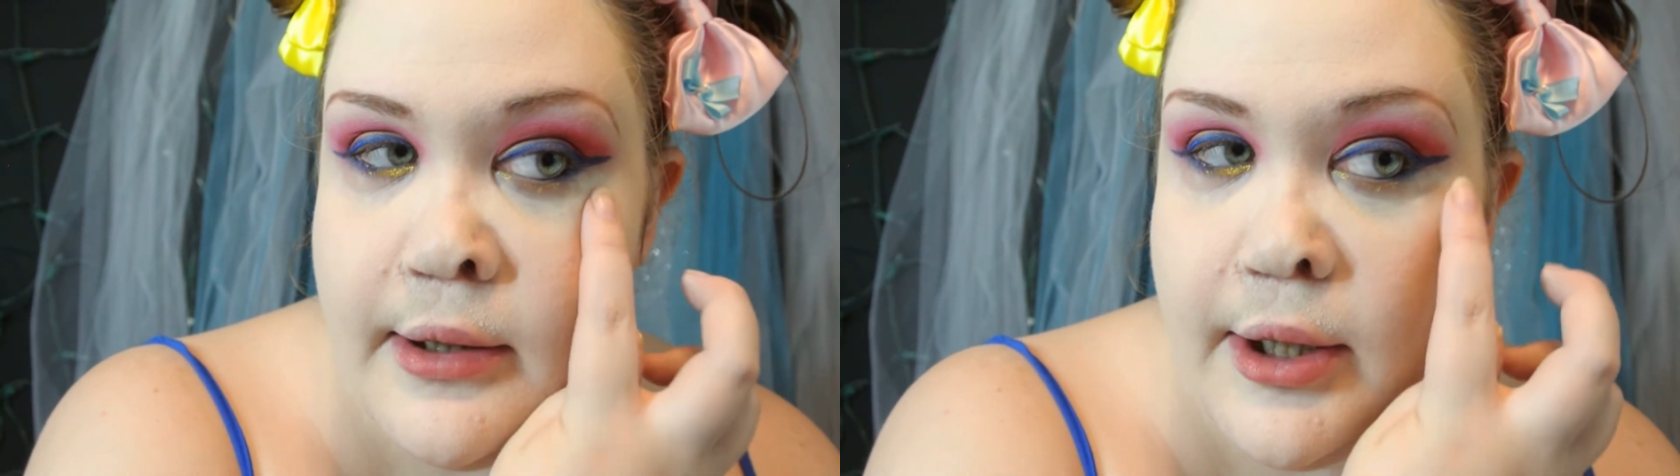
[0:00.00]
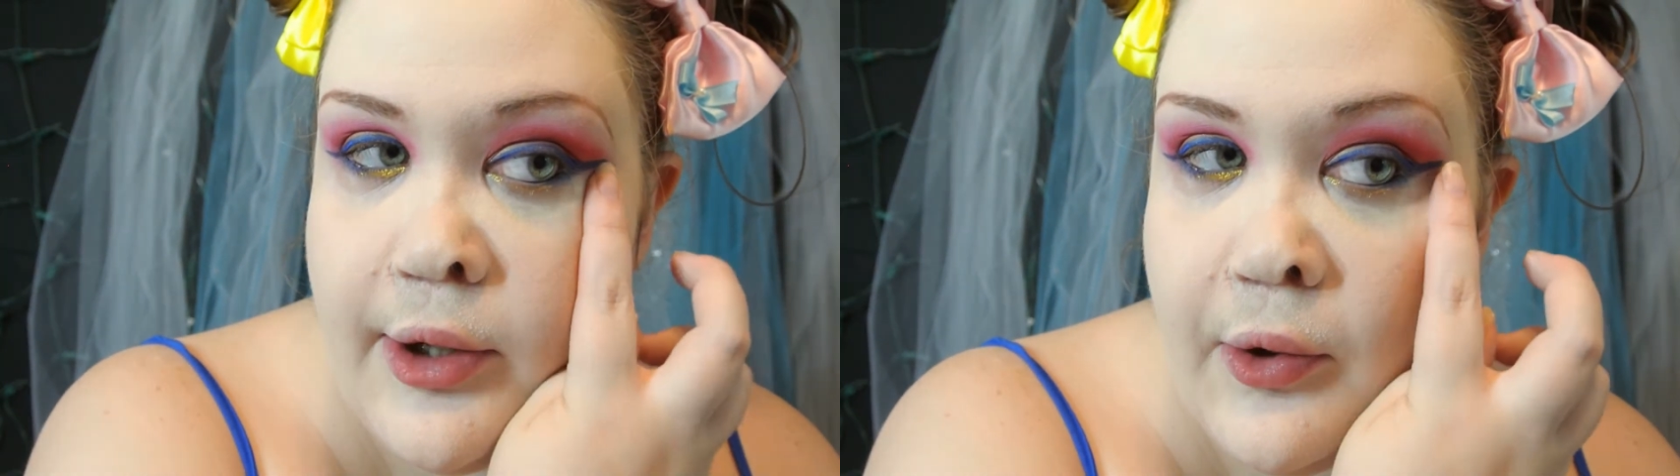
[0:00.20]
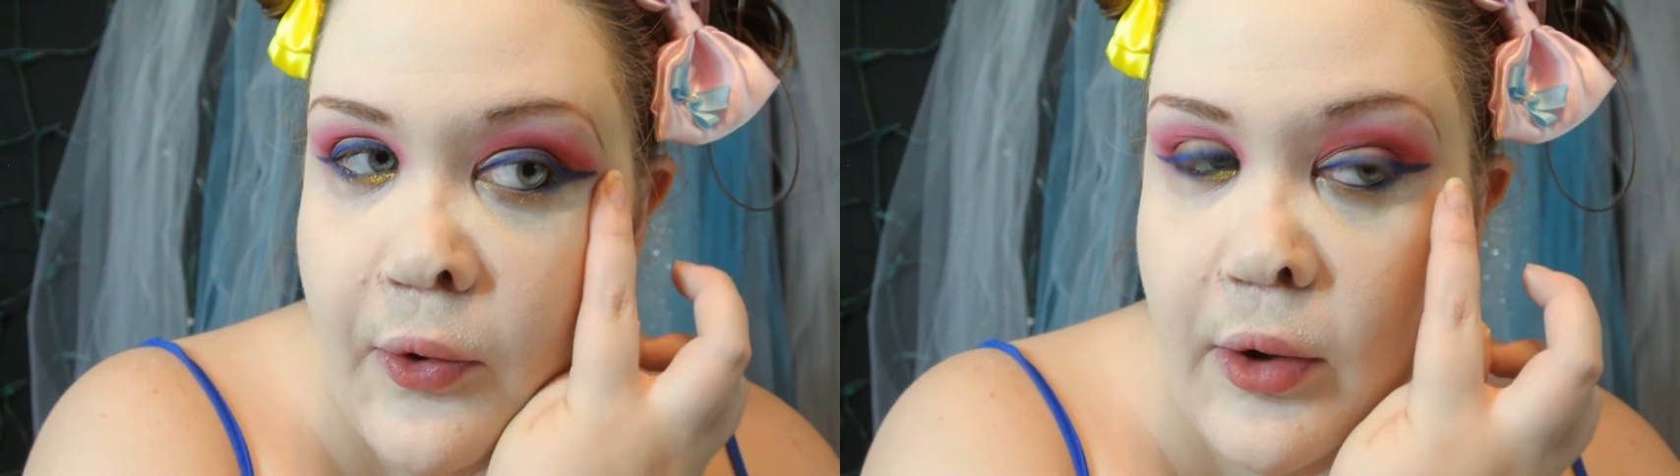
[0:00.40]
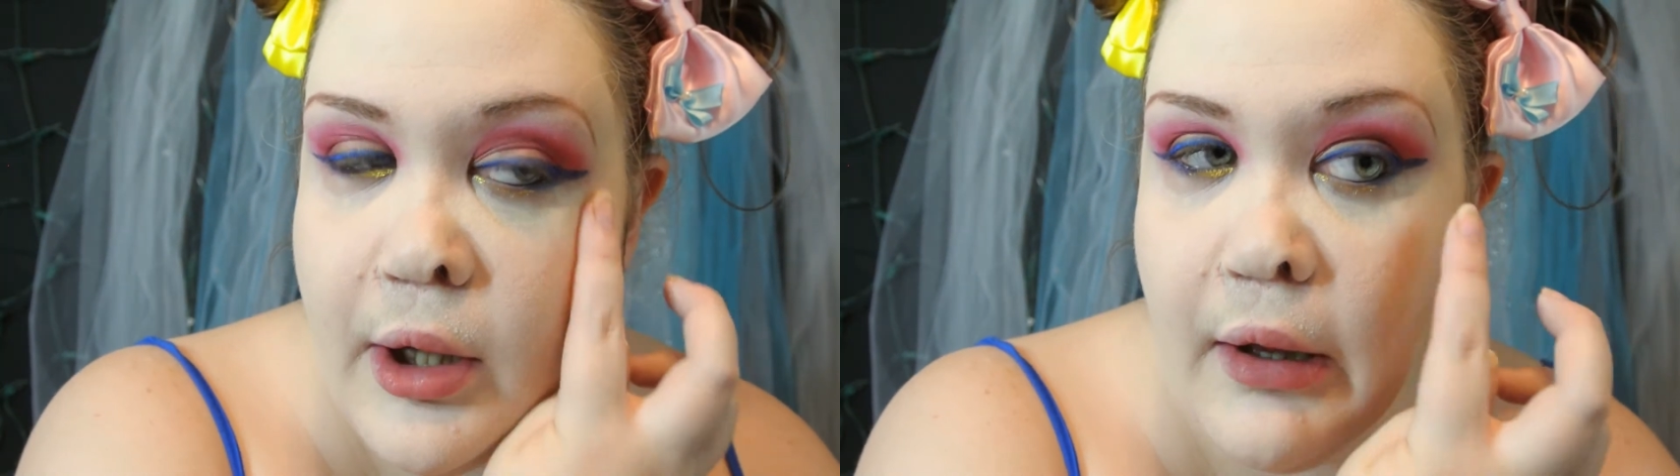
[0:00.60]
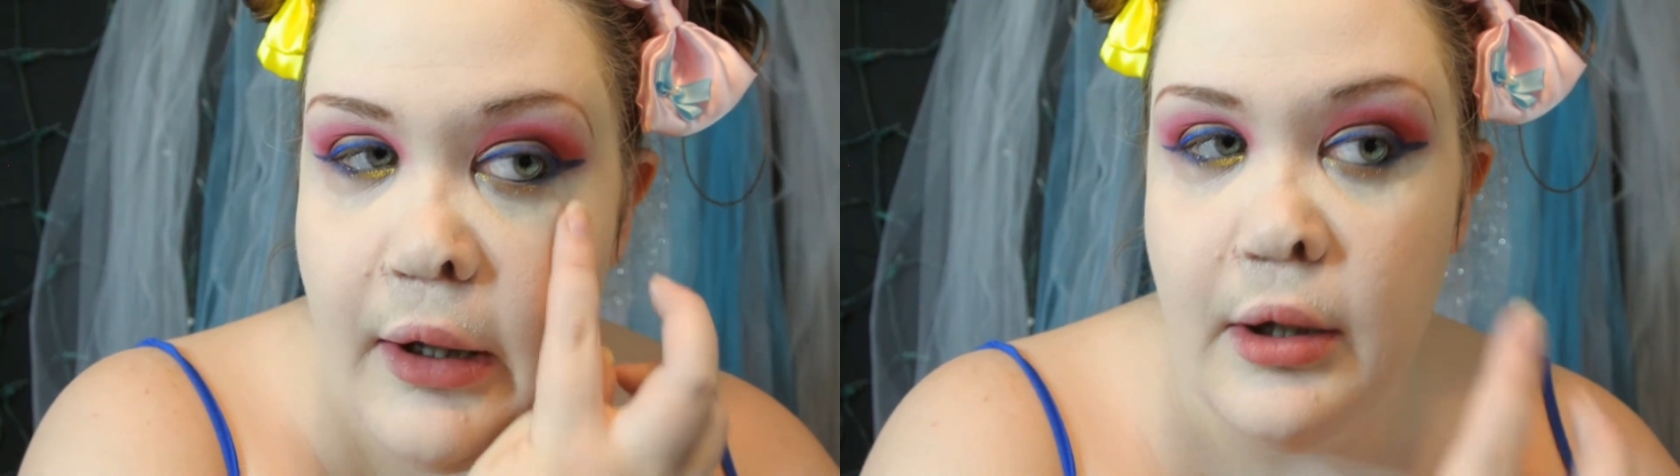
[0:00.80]
to
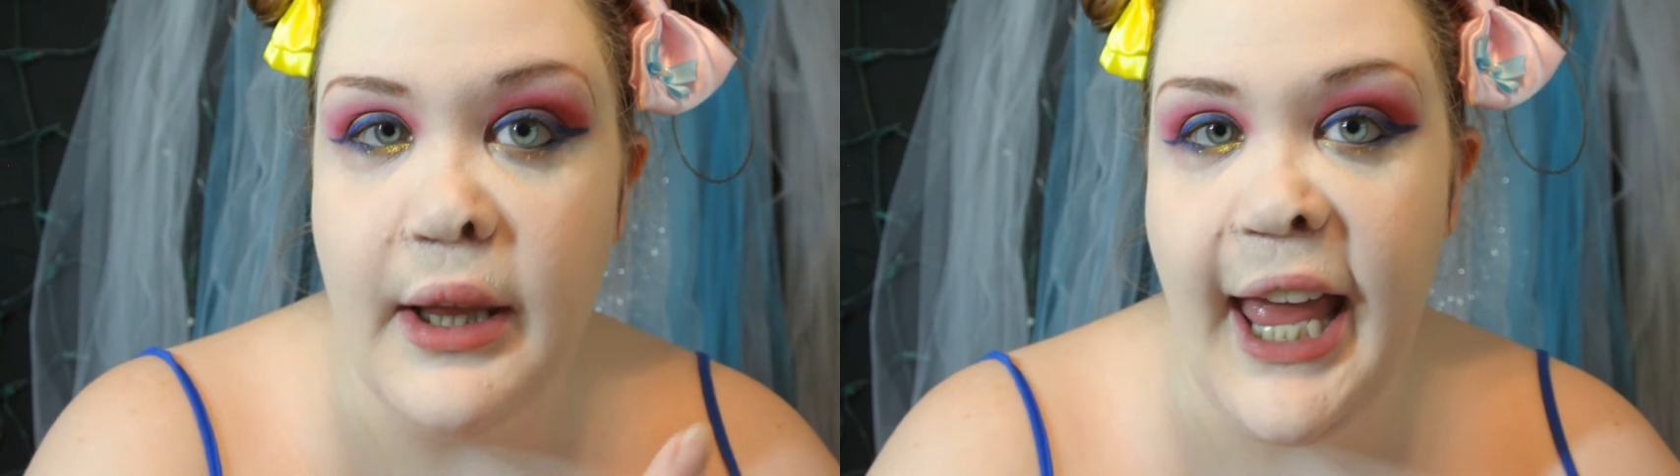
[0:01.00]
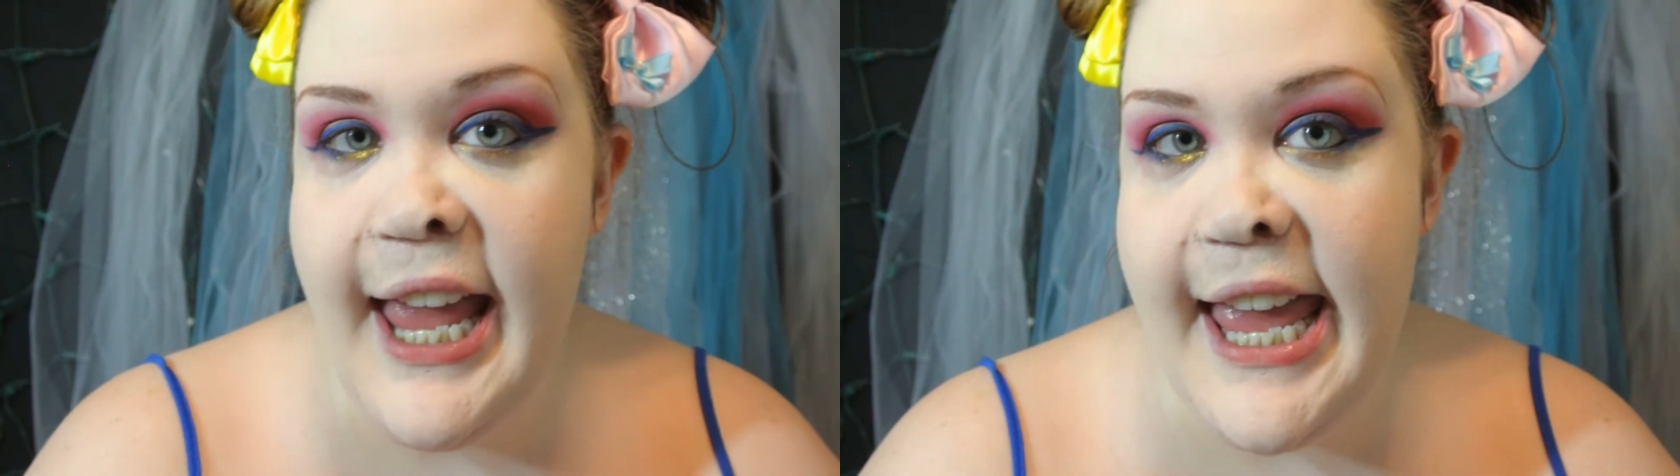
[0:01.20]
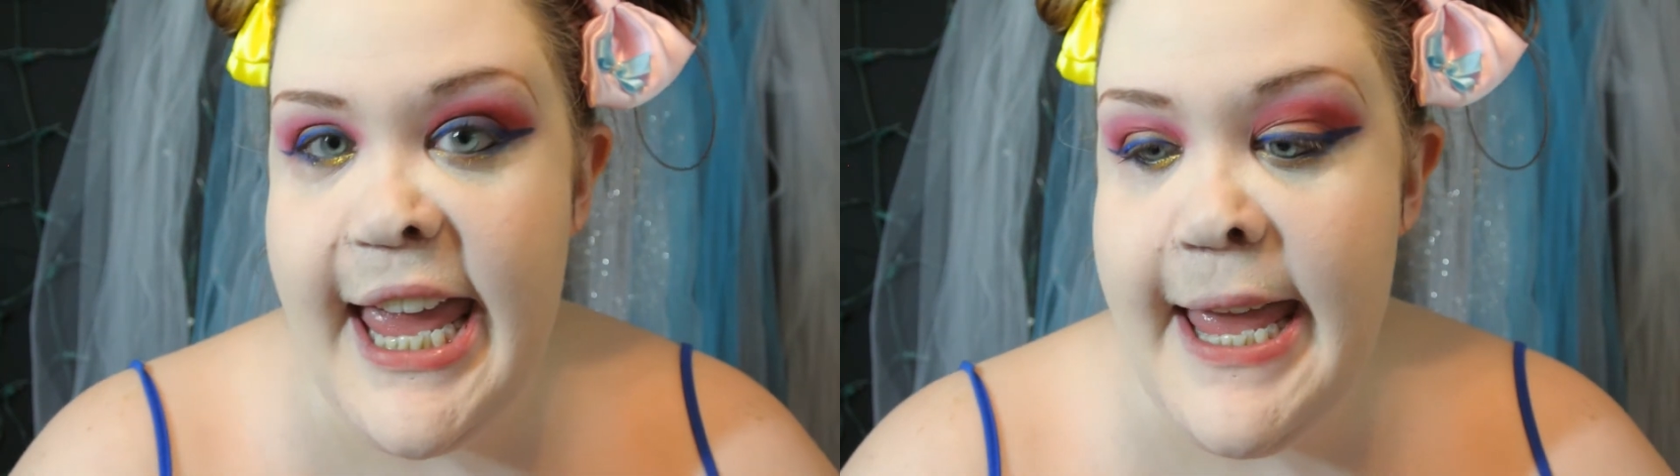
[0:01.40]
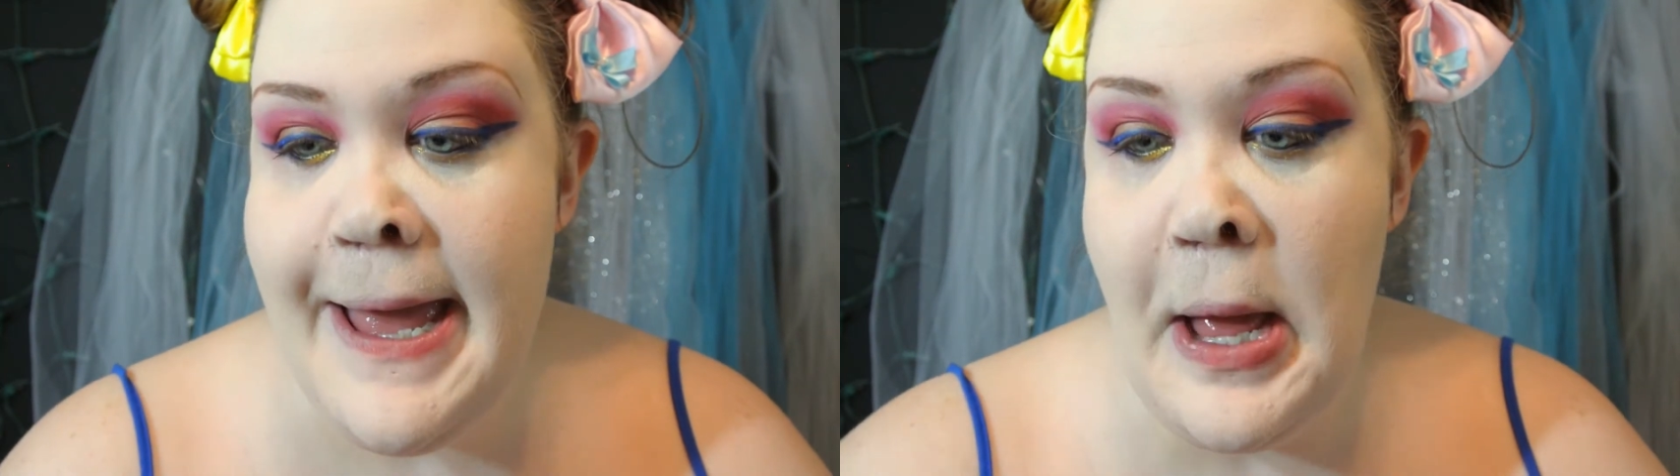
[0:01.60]
look a little cakey.